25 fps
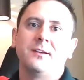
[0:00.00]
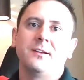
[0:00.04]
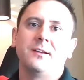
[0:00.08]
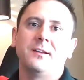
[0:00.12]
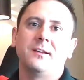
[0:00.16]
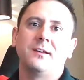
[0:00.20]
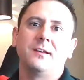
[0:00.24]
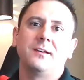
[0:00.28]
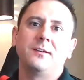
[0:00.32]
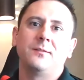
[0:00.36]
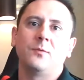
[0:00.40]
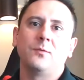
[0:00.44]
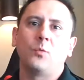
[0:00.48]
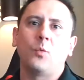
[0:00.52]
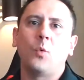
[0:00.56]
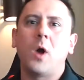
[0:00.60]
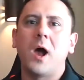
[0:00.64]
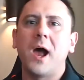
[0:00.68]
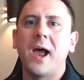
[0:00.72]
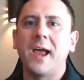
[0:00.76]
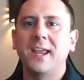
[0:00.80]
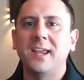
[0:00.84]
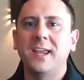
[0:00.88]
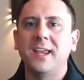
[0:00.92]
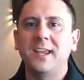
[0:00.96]

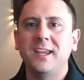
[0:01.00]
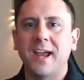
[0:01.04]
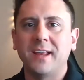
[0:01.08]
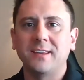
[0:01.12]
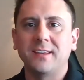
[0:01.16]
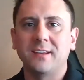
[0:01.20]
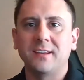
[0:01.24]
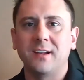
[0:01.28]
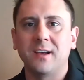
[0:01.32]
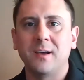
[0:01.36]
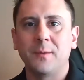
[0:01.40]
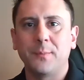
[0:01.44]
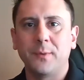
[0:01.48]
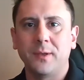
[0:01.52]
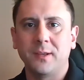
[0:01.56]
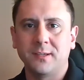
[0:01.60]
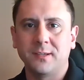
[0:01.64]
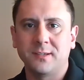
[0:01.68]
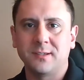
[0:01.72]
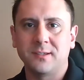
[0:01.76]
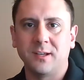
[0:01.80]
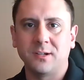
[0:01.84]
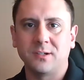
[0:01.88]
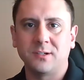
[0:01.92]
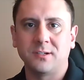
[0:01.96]
why he ended up in
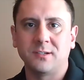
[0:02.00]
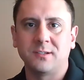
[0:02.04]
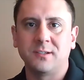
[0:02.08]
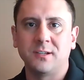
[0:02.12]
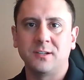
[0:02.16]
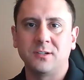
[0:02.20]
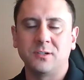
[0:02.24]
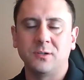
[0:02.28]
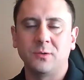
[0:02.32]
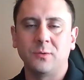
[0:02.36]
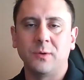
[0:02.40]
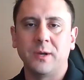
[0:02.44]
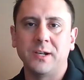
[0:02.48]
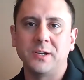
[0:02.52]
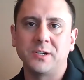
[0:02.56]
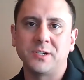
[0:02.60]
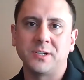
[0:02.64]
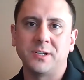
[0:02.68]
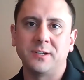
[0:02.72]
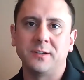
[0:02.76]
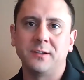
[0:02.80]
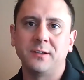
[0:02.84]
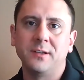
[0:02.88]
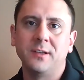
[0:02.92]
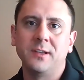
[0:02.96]
such a
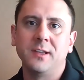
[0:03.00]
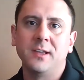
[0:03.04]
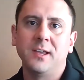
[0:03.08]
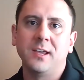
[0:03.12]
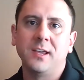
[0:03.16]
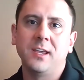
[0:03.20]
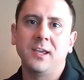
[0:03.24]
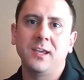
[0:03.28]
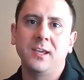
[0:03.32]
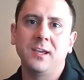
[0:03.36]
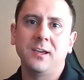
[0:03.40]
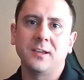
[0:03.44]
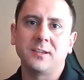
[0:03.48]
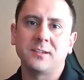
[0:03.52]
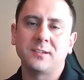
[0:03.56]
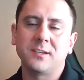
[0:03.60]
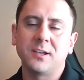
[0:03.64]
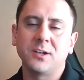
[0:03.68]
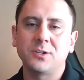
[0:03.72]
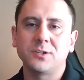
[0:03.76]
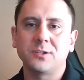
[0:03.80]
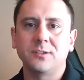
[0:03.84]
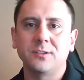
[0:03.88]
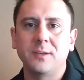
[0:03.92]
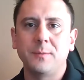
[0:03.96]
situation. He
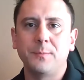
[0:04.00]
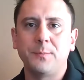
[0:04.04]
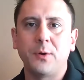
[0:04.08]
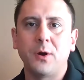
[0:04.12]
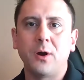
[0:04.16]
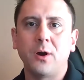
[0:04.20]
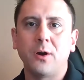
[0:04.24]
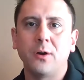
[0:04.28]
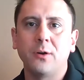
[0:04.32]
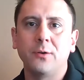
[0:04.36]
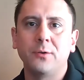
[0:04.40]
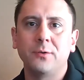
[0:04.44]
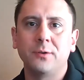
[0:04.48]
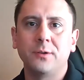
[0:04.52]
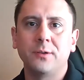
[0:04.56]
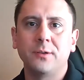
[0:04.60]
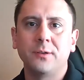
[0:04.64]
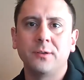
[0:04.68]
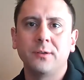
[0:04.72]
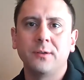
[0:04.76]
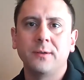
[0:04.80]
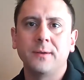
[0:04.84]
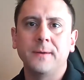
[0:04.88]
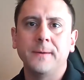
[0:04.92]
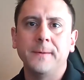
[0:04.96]
essentially borrowed,
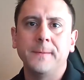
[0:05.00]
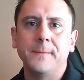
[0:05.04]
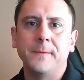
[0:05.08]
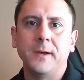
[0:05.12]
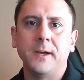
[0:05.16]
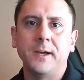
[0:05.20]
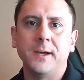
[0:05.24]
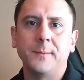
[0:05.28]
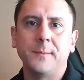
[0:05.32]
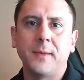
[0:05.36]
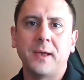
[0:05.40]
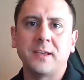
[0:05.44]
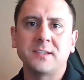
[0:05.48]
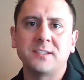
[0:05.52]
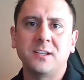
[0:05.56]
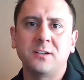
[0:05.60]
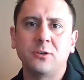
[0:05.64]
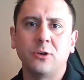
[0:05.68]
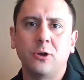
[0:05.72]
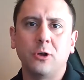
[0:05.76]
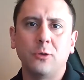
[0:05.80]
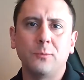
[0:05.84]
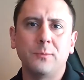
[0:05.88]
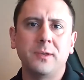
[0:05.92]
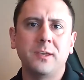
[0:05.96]
as he
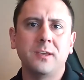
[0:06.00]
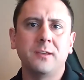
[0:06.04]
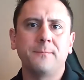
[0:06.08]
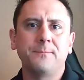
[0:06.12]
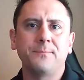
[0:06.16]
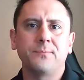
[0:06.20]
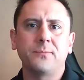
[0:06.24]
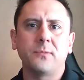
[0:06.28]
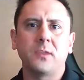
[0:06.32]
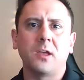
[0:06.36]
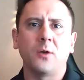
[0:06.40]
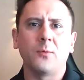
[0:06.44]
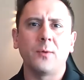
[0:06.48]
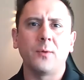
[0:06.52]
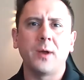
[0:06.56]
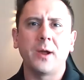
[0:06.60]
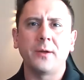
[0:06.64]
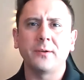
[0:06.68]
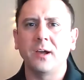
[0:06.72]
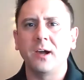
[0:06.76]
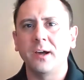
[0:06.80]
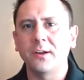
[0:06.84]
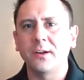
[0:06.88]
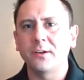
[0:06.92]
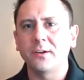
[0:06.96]
told me,
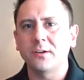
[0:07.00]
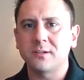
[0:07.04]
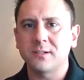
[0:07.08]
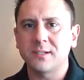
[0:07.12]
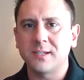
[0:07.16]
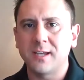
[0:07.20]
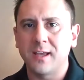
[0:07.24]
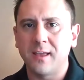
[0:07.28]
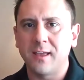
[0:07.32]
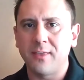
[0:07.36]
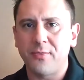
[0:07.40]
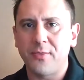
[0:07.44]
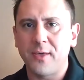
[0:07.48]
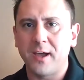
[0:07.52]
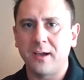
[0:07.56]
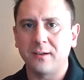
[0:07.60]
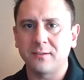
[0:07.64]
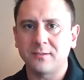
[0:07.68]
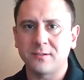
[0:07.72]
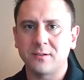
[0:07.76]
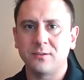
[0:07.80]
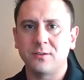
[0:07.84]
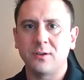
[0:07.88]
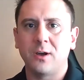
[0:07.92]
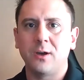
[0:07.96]
around
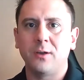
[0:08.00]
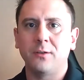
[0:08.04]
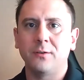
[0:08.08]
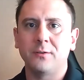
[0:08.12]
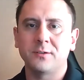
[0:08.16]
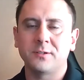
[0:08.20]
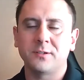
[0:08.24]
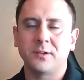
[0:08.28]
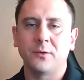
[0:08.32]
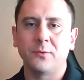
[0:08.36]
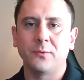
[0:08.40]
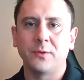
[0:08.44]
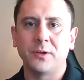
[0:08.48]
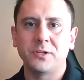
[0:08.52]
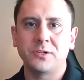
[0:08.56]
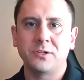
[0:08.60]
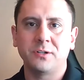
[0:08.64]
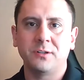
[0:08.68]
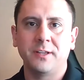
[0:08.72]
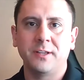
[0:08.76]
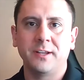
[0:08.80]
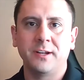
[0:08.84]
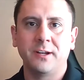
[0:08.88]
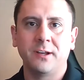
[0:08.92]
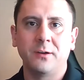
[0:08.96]
$110,000
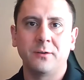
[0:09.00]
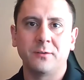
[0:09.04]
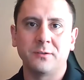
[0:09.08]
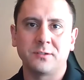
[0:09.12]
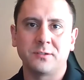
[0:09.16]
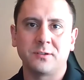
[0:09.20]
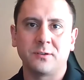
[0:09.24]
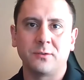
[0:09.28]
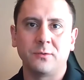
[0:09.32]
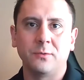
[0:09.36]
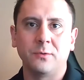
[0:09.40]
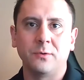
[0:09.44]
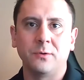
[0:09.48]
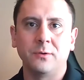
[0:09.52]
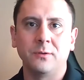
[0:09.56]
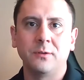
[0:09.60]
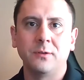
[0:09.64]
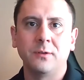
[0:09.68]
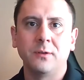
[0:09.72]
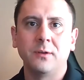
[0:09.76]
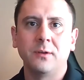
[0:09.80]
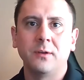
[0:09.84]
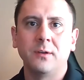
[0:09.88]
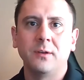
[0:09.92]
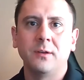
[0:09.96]
originally to go to
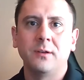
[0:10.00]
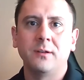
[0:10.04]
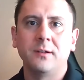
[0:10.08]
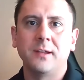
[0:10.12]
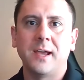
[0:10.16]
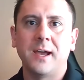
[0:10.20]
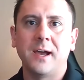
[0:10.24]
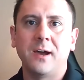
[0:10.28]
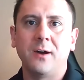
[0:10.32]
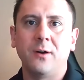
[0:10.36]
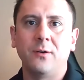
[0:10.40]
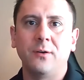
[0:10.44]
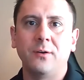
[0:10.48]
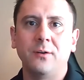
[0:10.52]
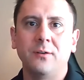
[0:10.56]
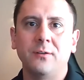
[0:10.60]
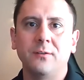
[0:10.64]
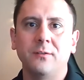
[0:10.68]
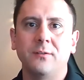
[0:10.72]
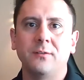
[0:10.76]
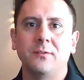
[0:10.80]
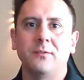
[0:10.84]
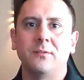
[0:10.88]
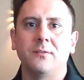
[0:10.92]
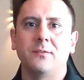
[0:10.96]
school.
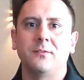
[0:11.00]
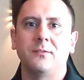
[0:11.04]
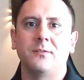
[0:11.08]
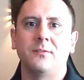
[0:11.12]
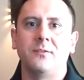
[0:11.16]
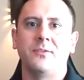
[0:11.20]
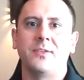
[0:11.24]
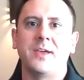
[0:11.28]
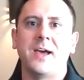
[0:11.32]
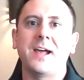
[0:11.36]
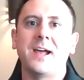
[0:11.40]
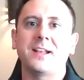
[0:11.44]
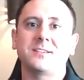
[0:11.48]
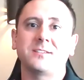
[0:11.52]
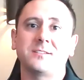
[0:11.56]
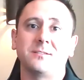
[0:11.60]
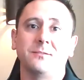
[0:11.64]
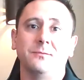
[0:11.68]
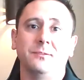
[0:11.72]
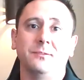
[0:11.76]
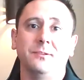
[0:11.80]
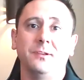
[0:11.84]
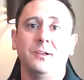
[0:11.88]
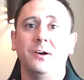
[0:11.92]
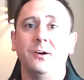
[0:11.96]
Now,
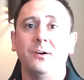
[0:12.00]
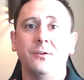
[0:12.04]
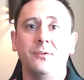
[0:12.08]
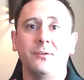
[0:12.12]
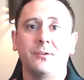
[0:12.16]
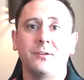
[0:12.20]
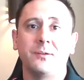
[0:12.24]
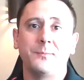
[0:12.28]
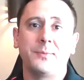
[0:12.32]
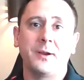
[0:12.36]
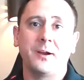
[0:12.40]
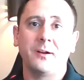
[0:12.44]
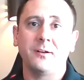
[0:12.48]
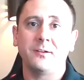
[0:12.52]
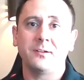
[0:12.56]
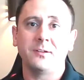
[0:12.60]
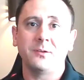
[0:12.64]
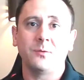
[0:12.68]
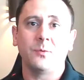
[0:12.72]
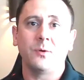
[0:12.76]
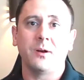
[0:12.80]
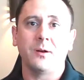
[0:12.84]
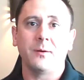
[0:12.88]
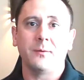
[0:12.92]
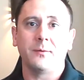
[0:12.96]
that's low compared to
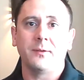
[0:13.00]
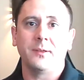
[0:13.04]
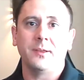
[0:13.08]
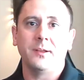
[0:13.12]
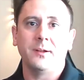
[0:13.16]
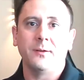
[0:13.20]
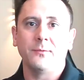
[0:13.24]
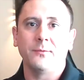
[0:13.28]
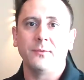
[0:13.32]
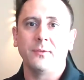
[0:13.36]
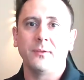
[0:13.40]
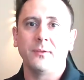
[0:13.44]
where